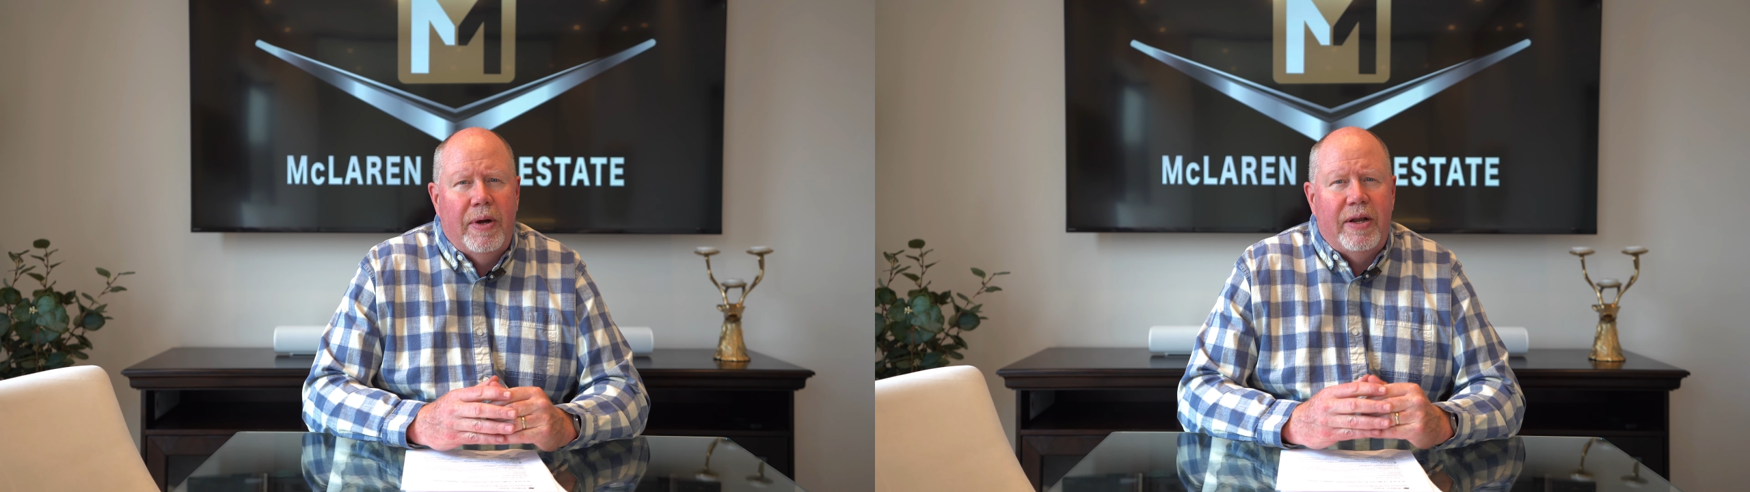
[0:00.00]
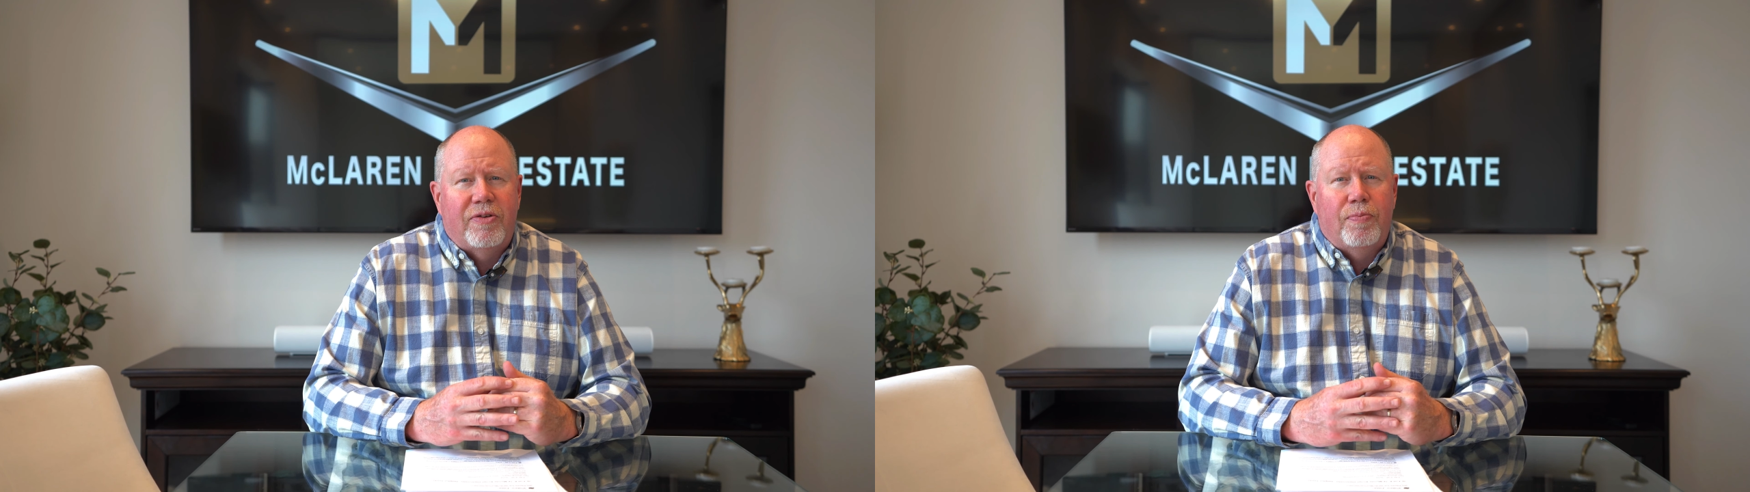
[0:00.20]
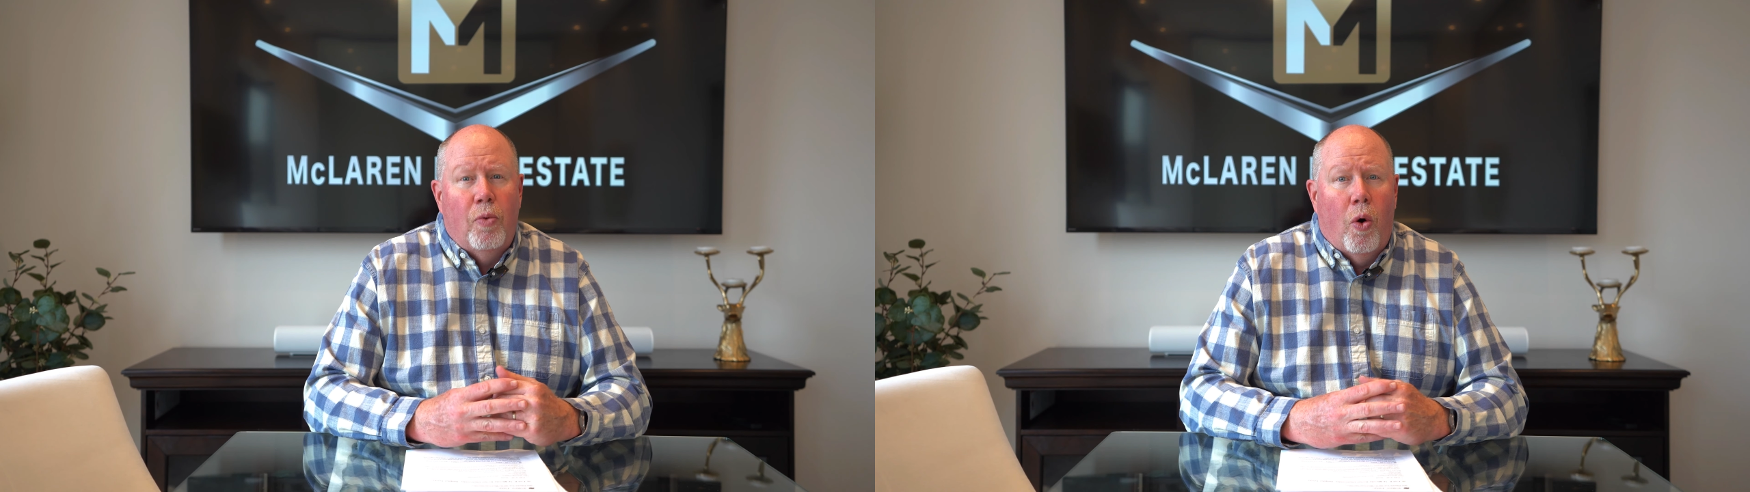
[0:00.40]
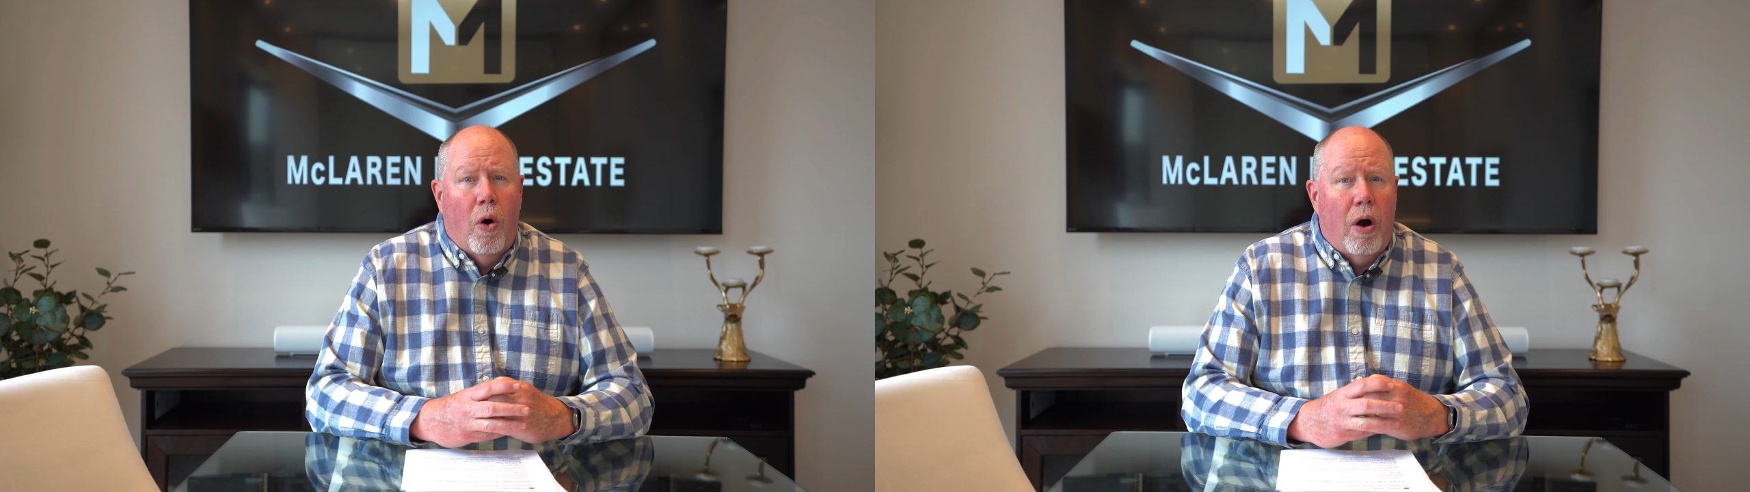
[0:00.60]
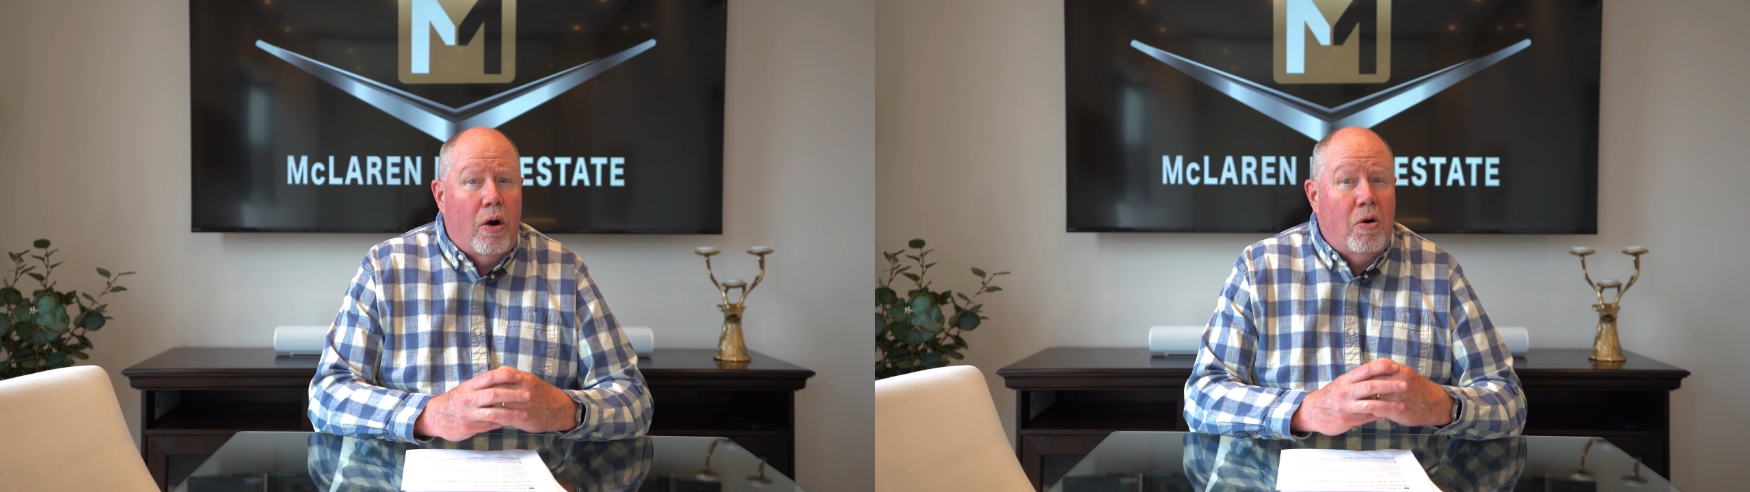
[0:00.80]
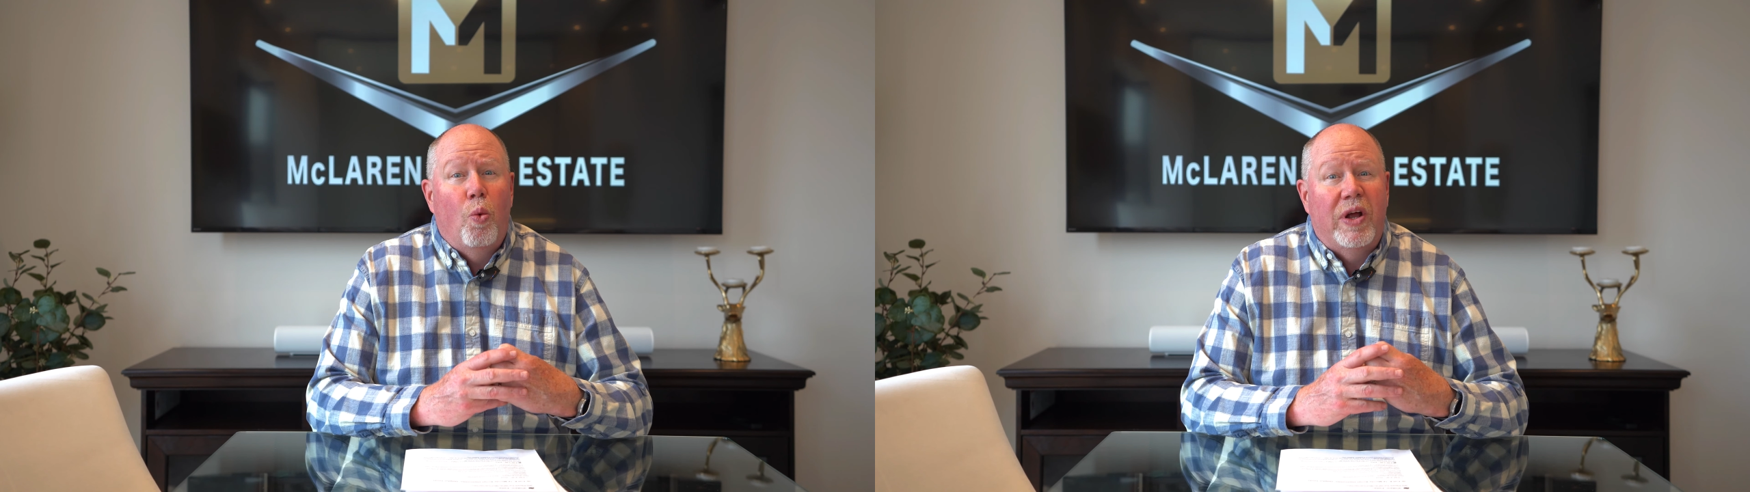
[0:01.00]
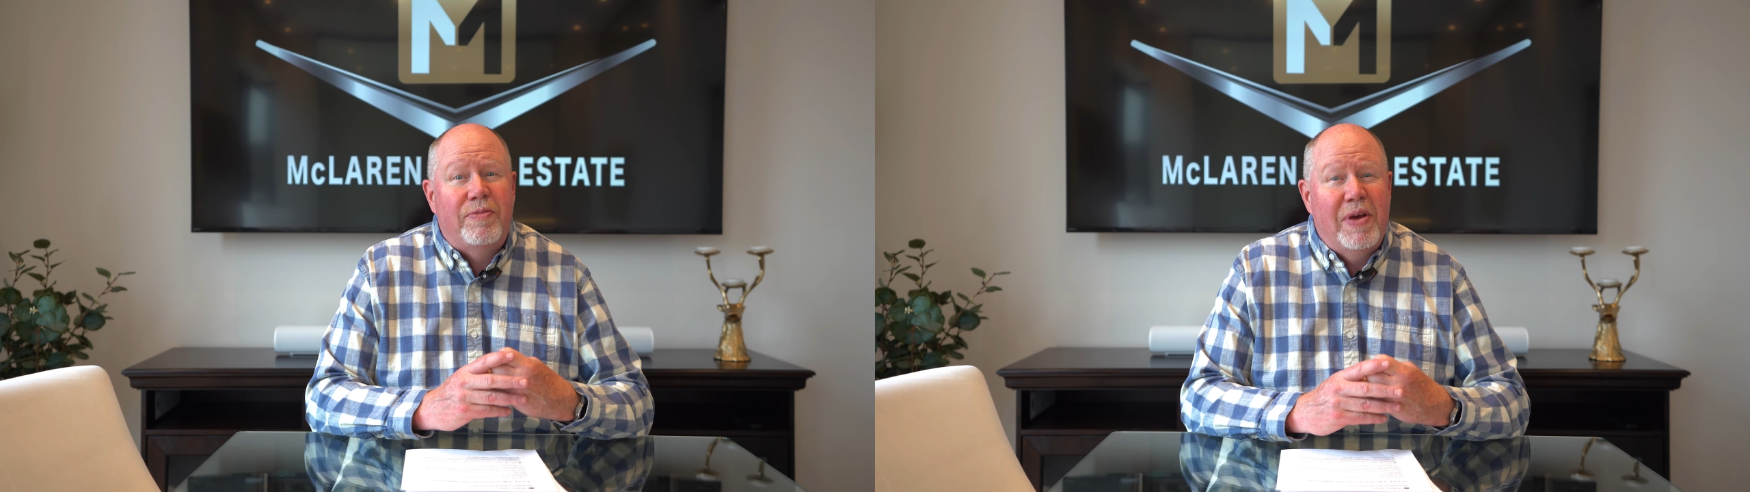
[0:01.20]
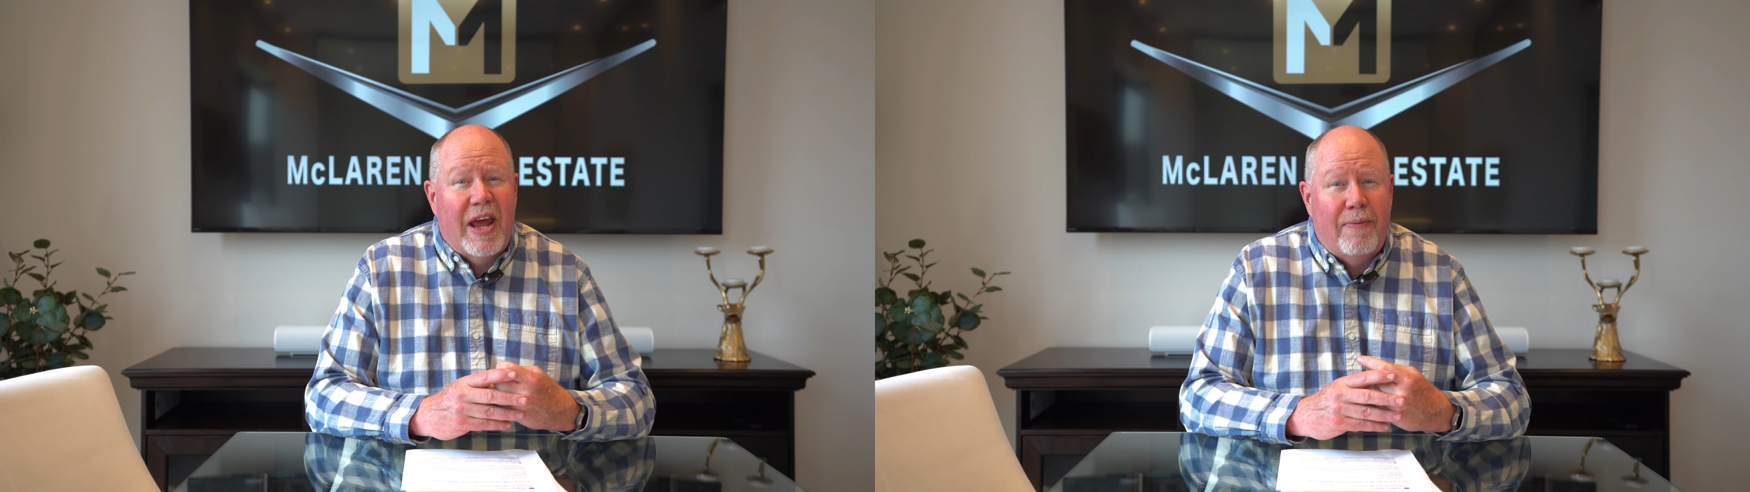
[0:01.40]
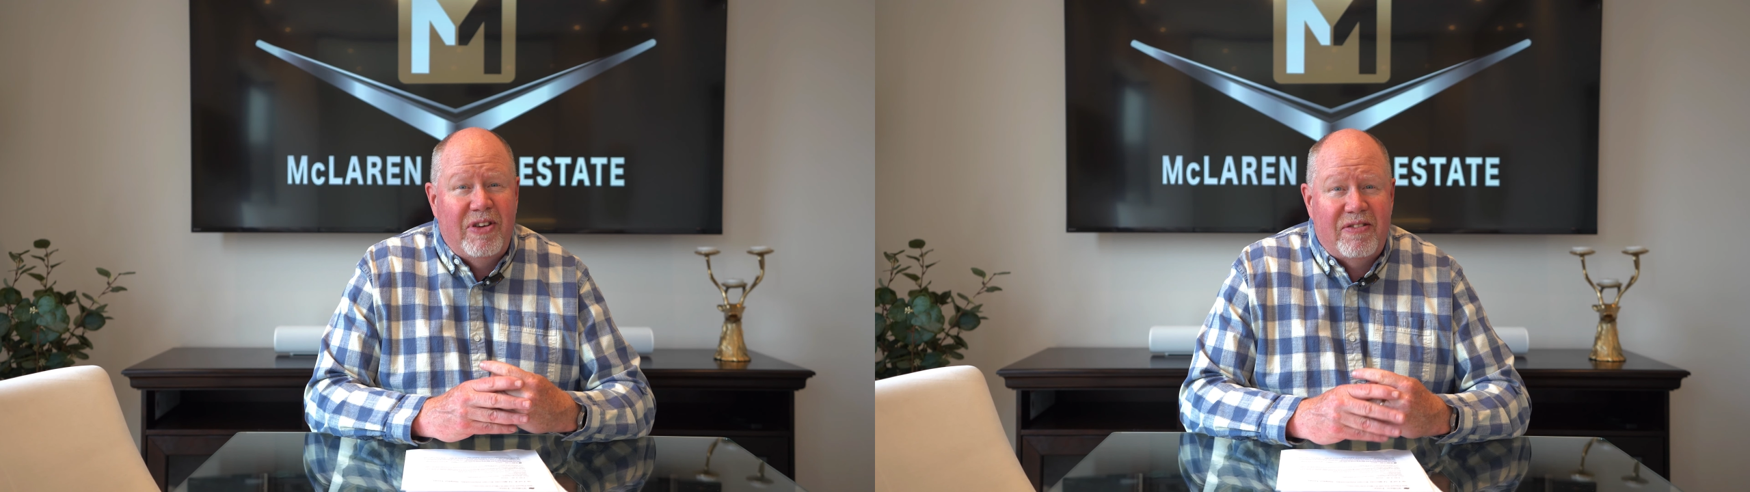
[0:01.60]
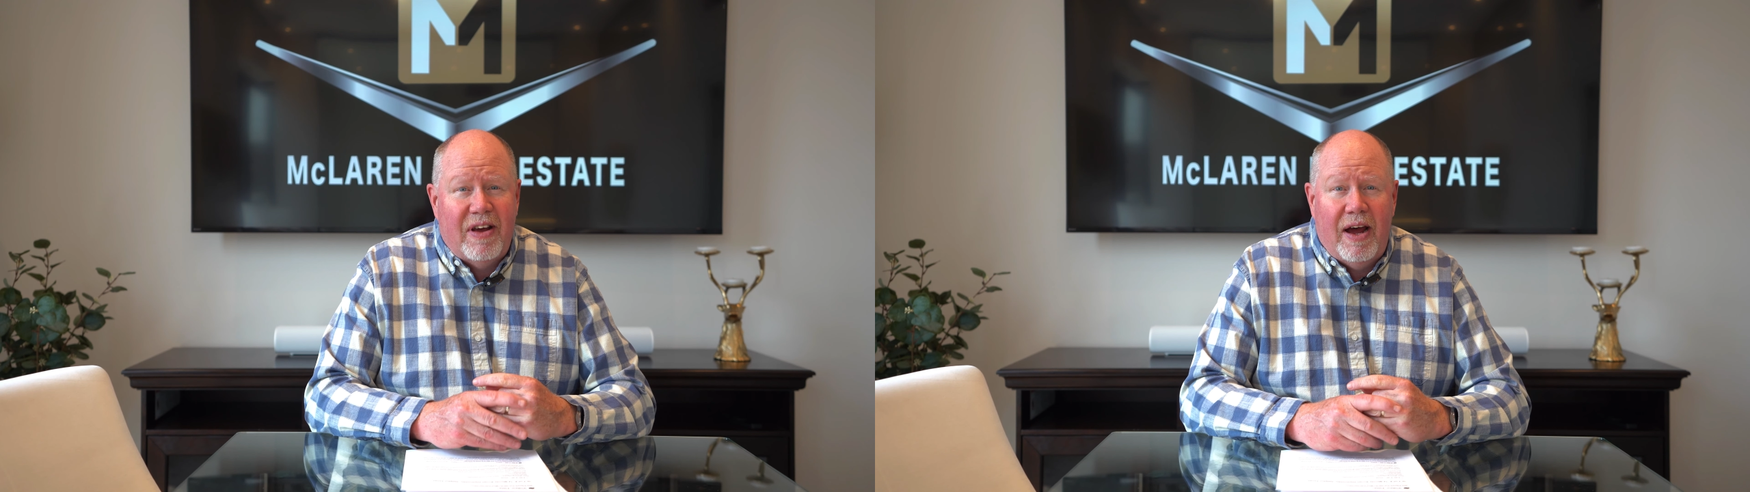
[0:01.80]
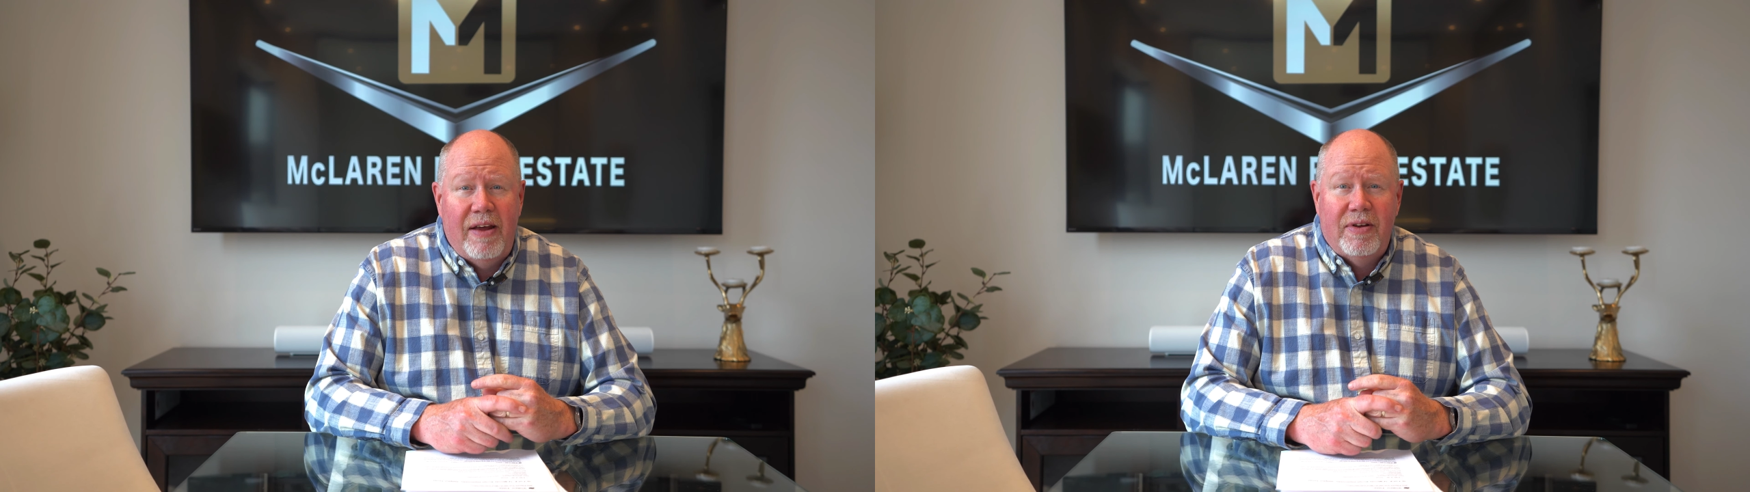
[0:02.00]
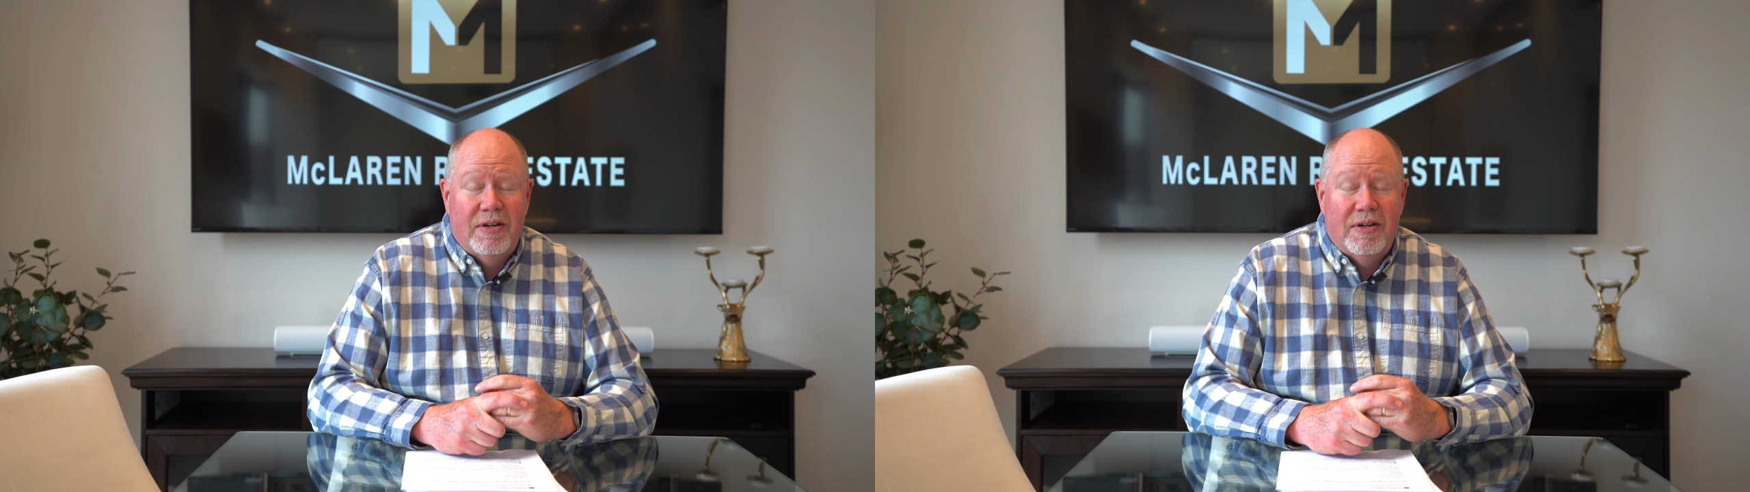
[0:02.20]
but it's more what's being emphasized,